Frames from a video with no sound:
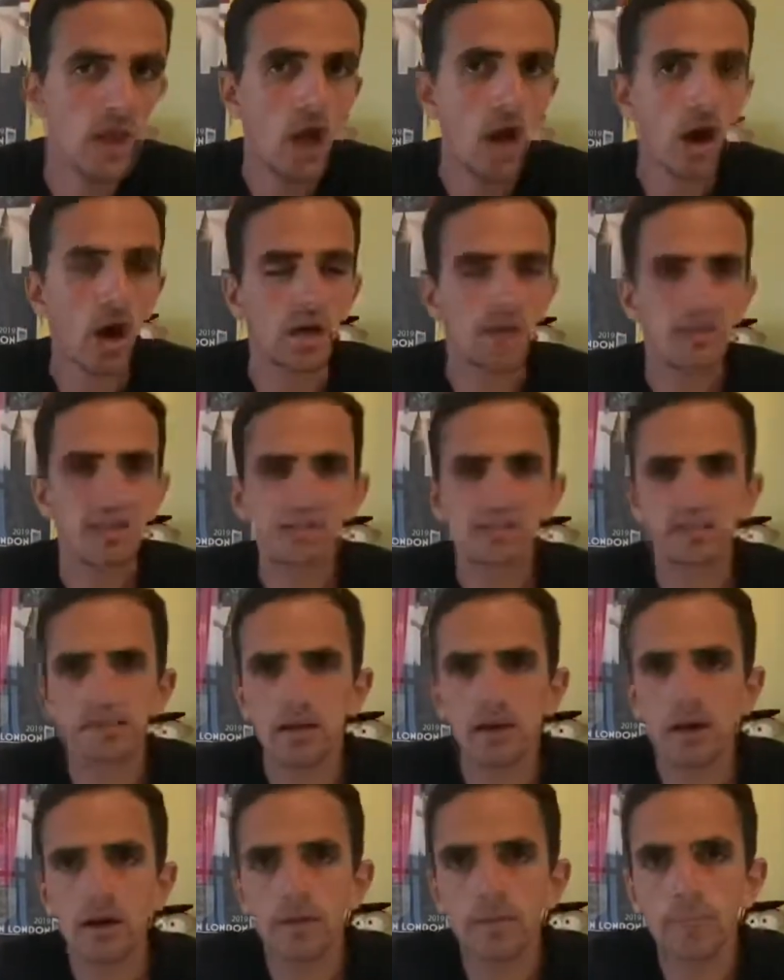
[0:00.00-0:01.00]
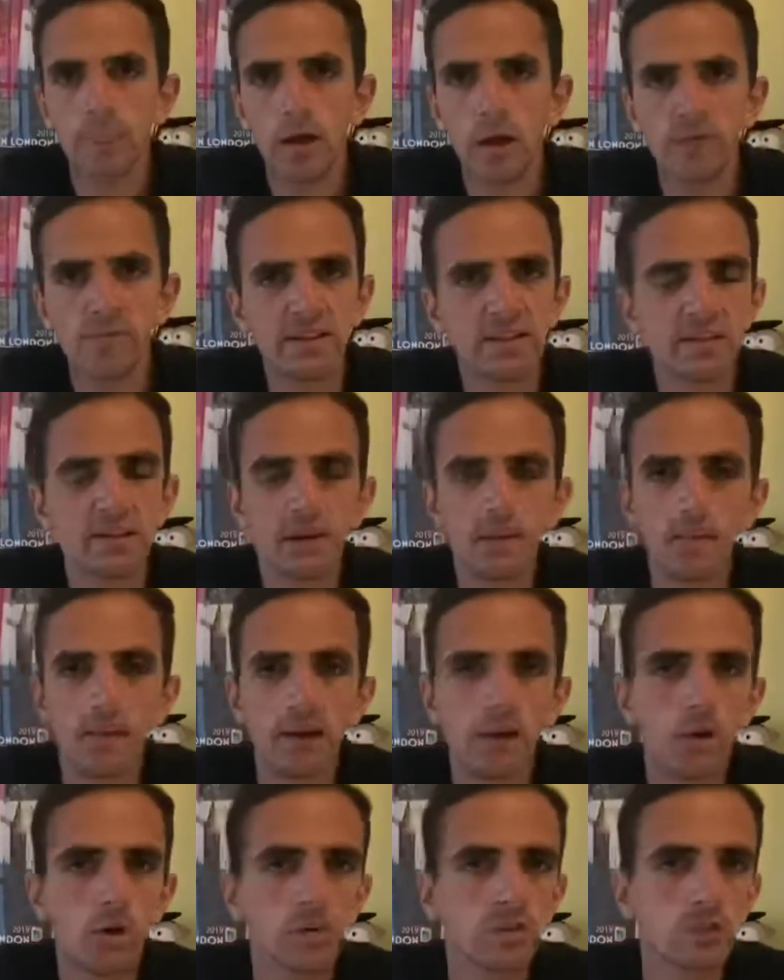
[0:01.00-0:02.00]
I think I read somewhere
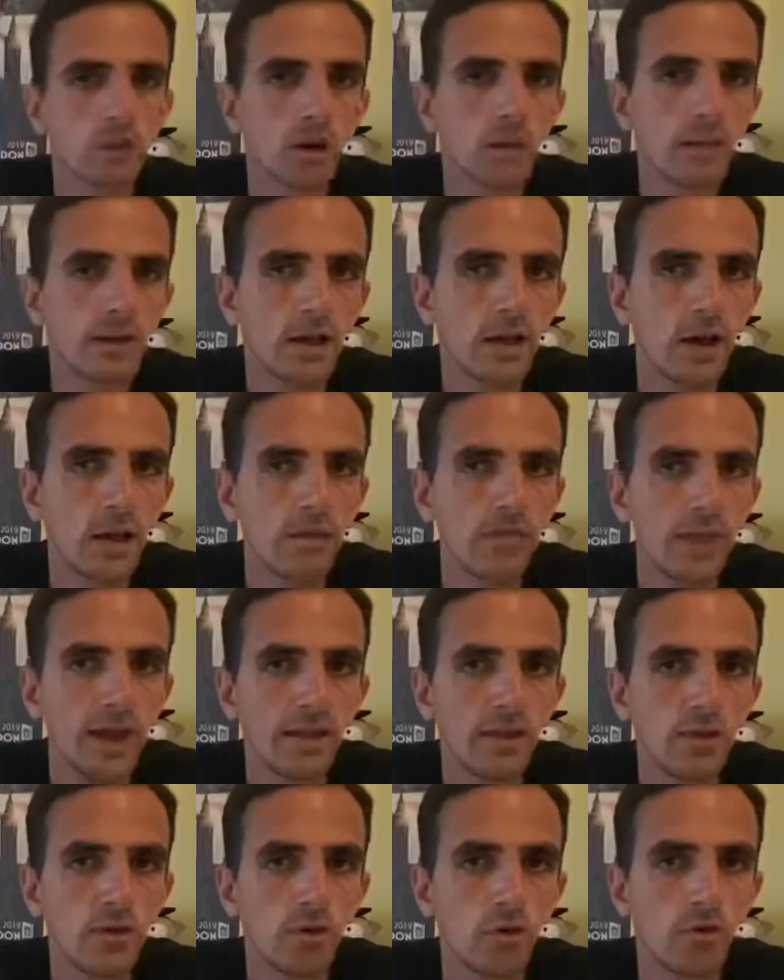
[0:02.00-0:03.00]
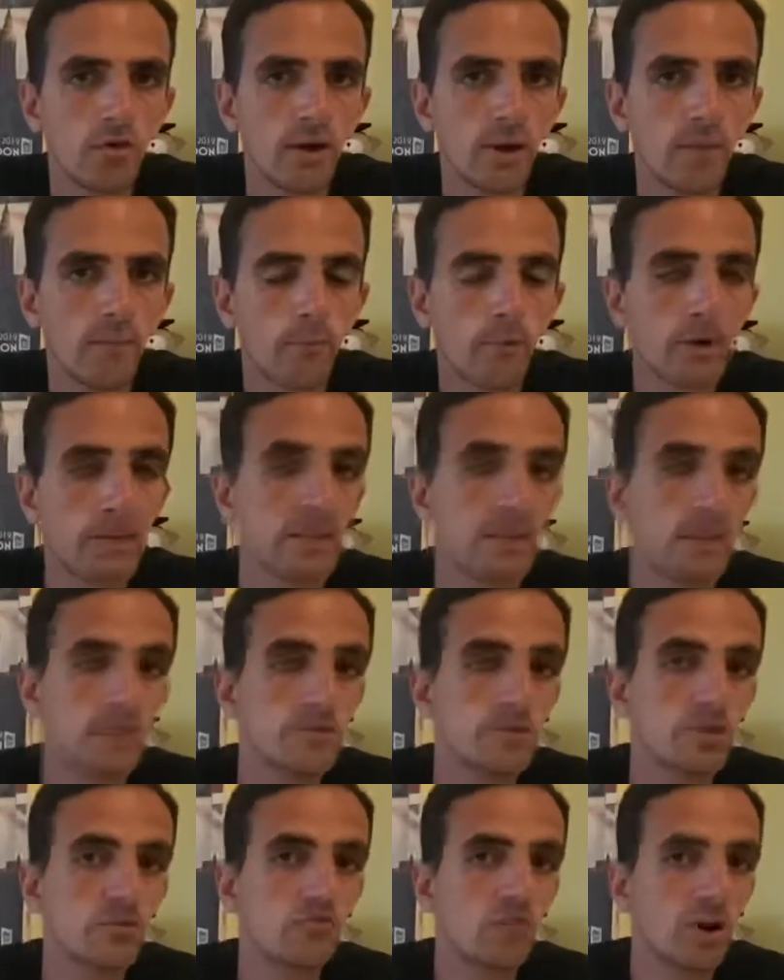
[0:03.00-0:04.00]
a long time ago that your body
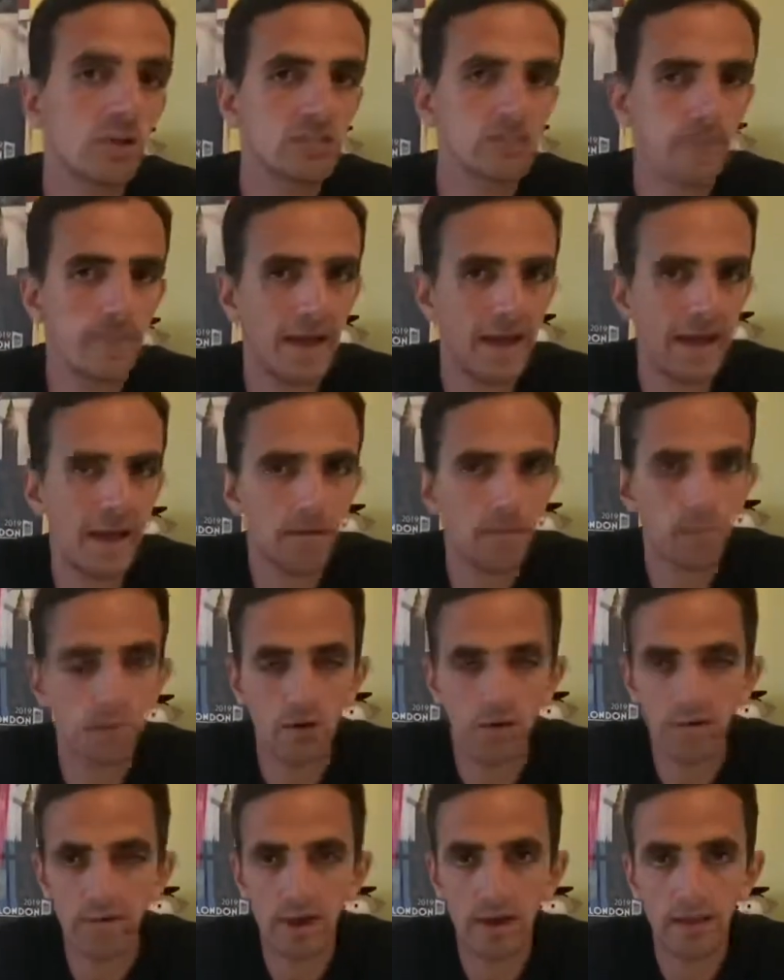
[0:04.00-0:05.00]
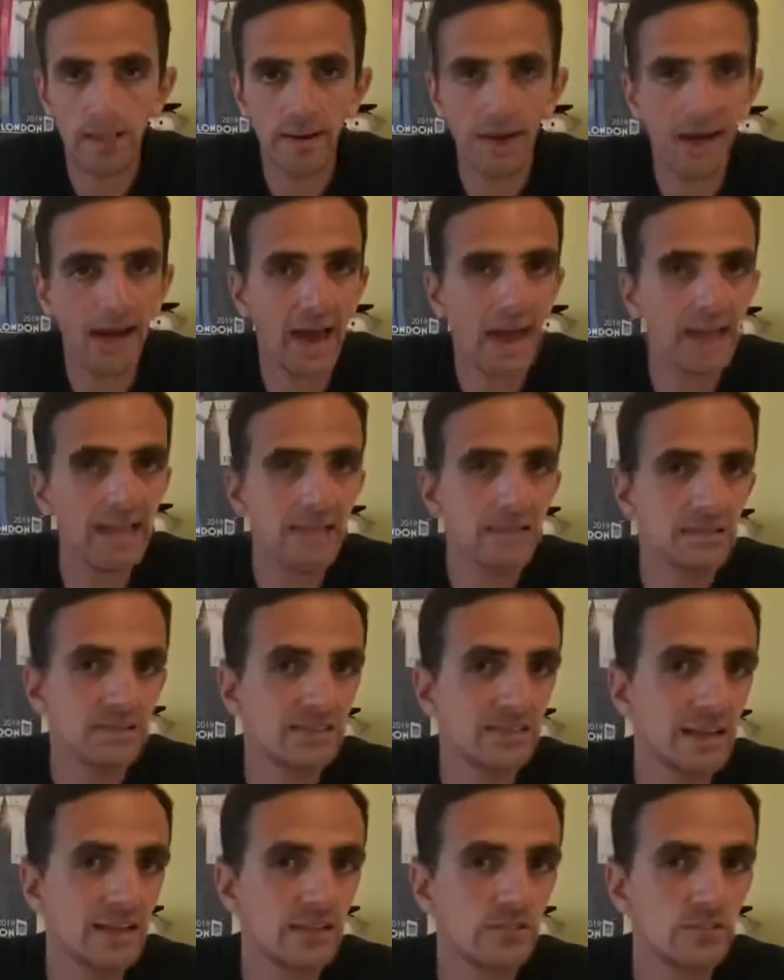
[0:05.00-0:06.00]
temperature rises around about 8 to
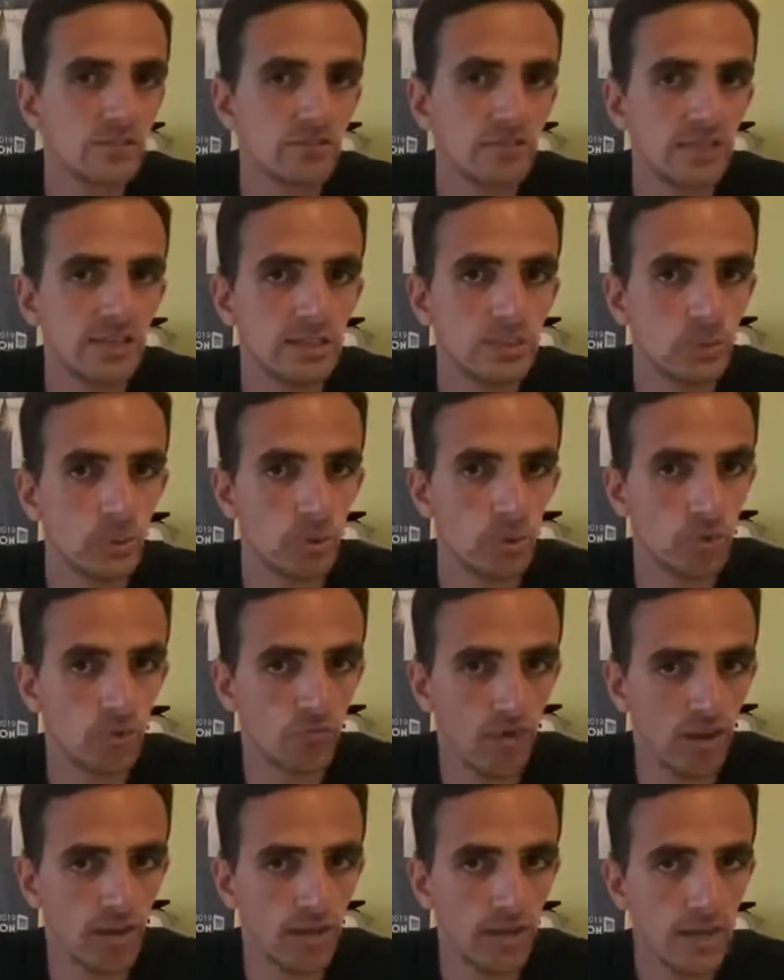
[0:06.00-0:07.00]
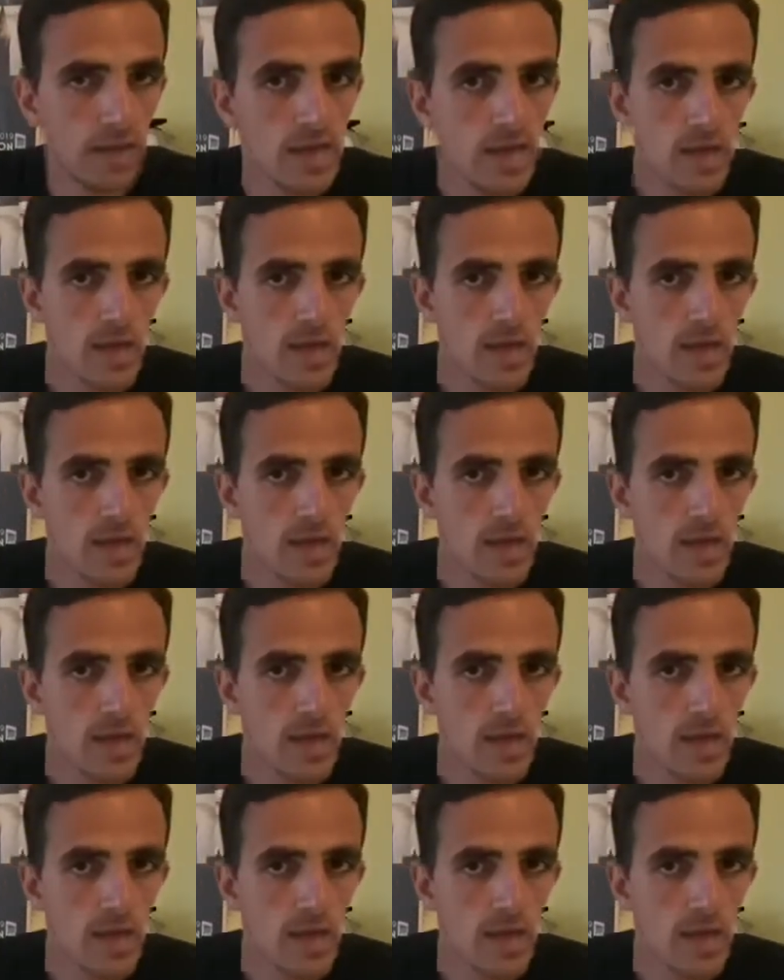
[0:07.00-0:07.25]
10 degrees when you're running.